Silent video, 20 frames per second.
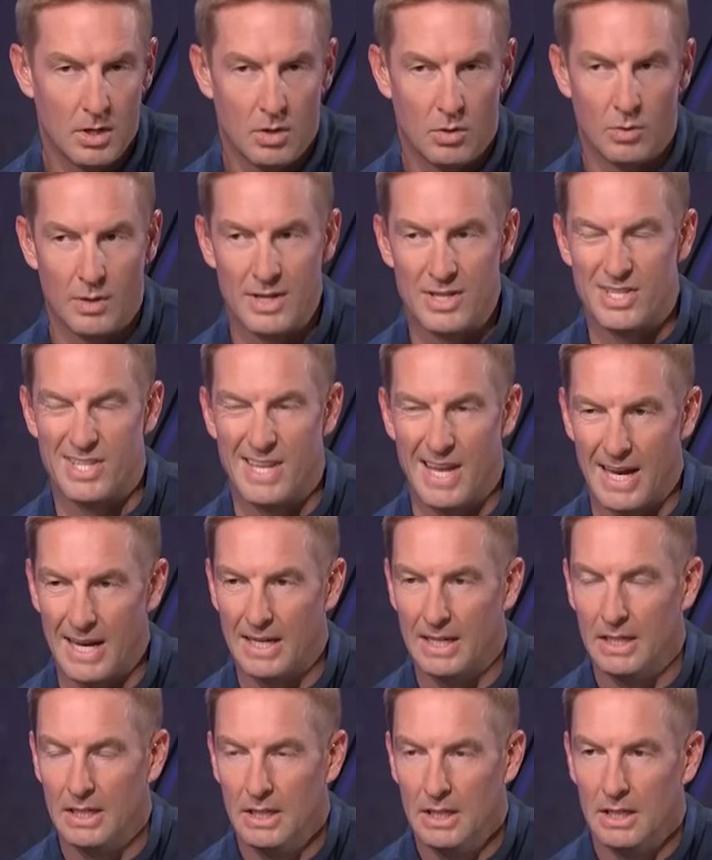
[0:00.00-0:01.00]

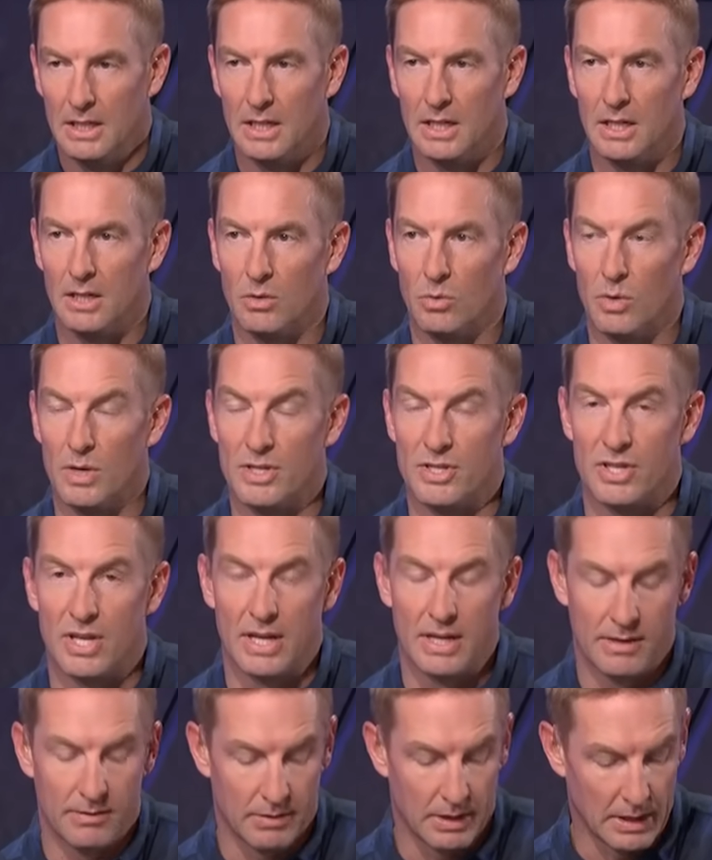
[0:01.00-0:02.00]

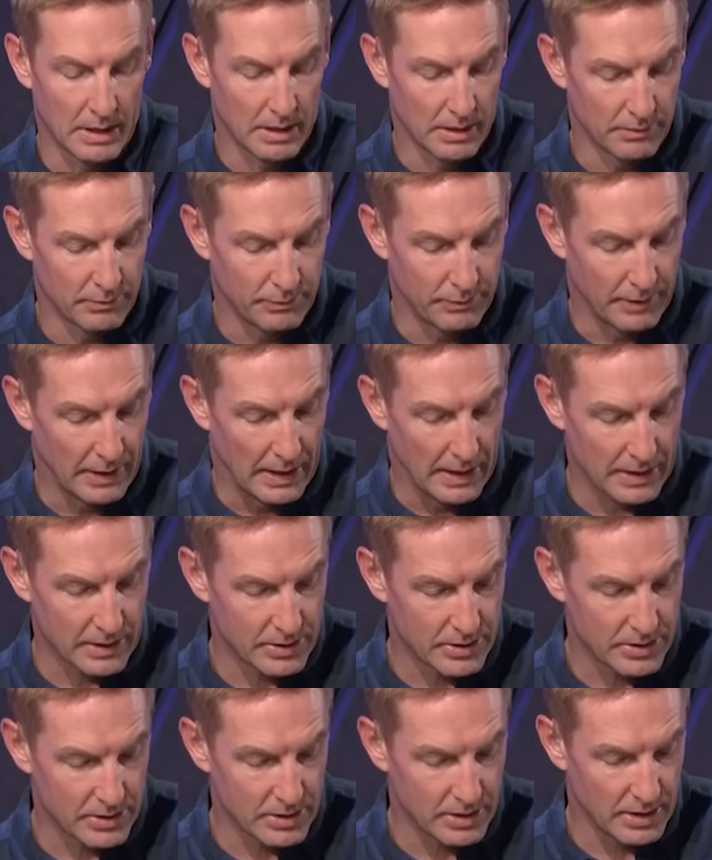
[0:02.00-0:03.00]
Wednesday evening on
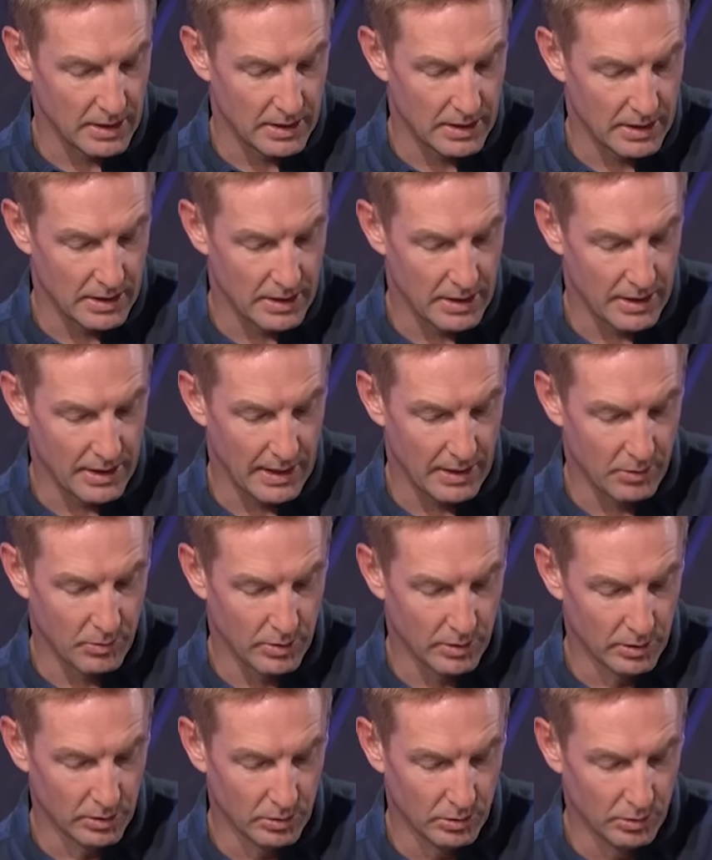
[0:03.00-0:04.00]
Fox. That
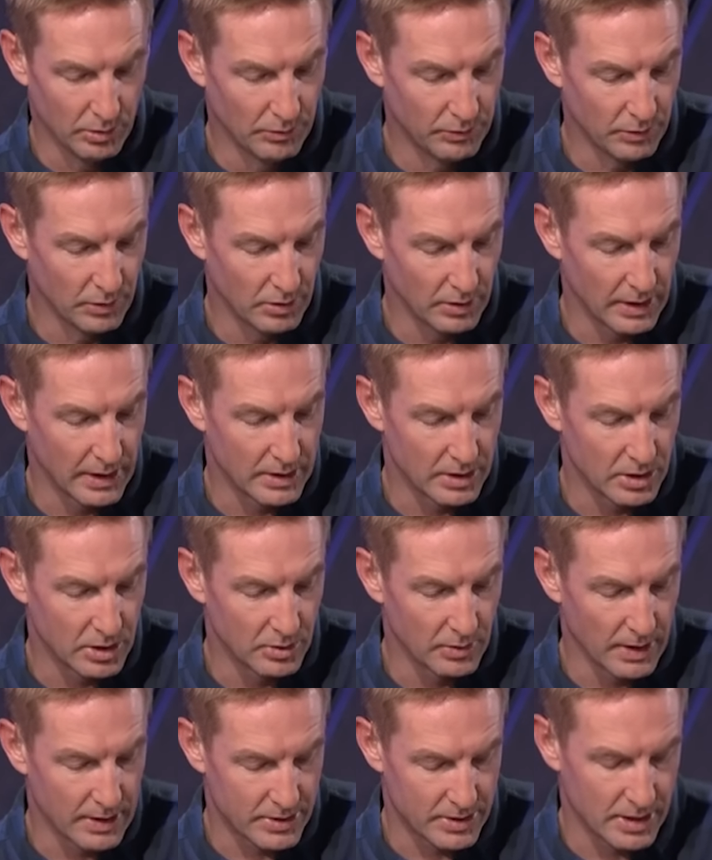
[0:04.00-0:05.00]
one, Louisville and
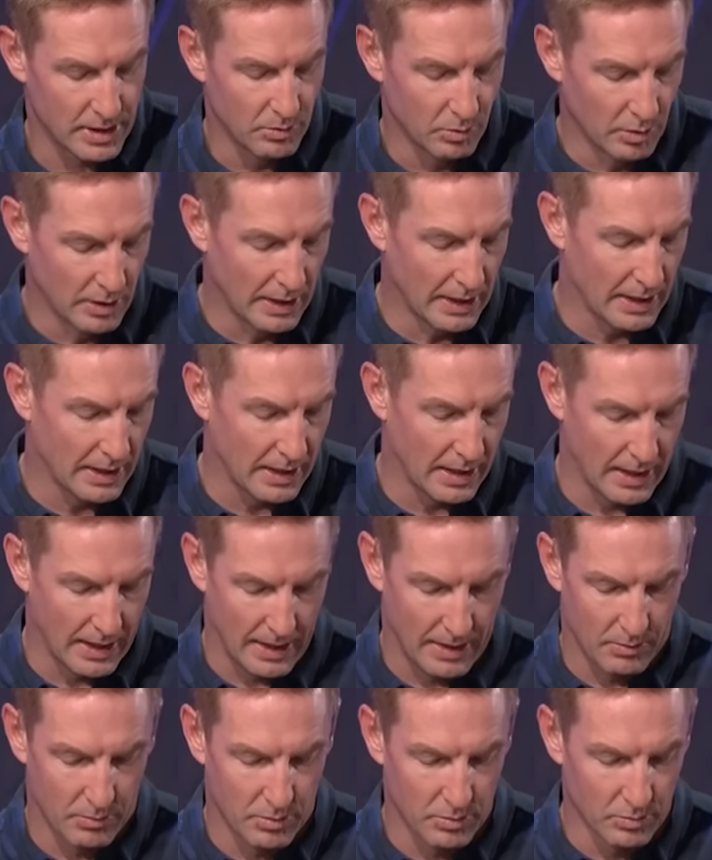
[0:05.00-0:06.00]
USC. We'll get into
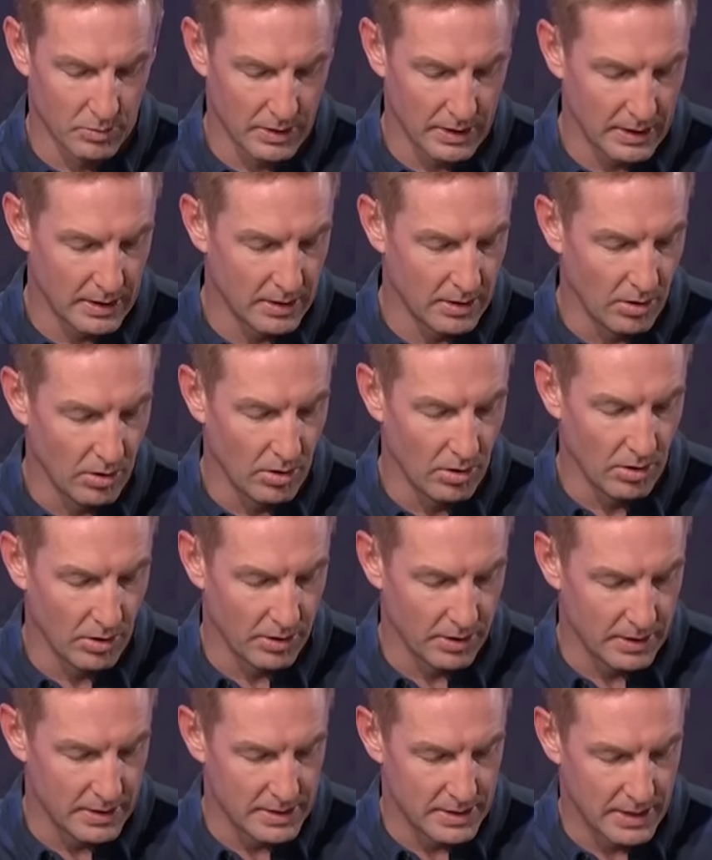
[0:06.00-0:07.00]
that one. We'll get into all
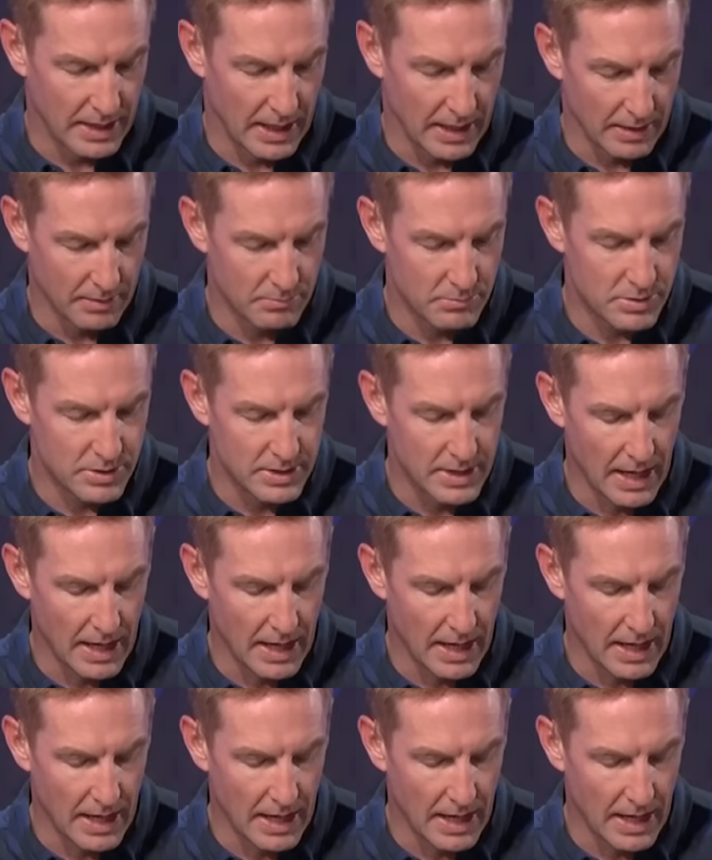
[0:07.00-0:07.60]
of these games.